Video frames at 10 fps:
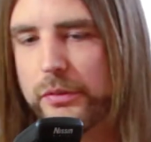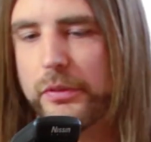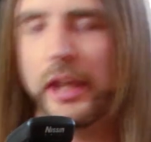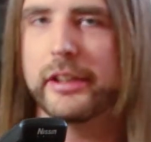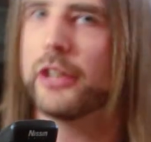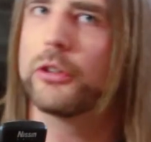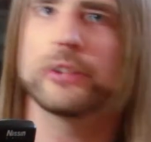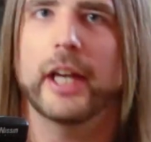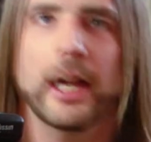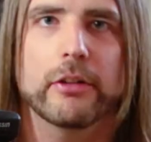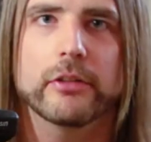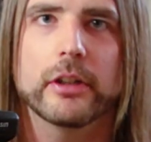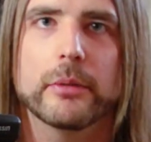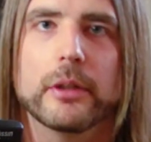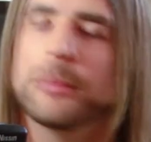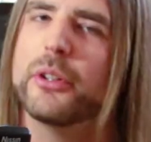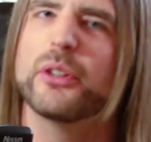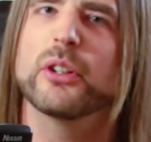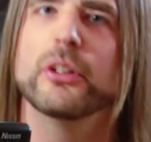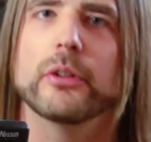I didn't cut it out very well, but you
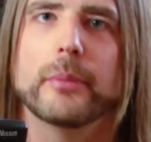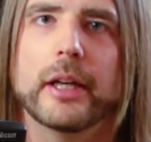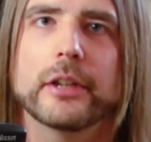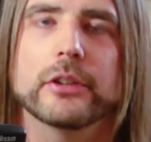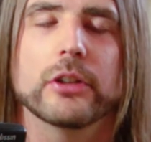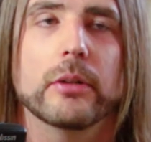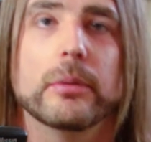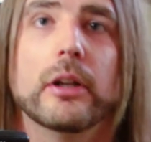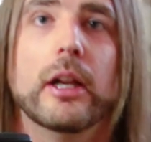can do a better job.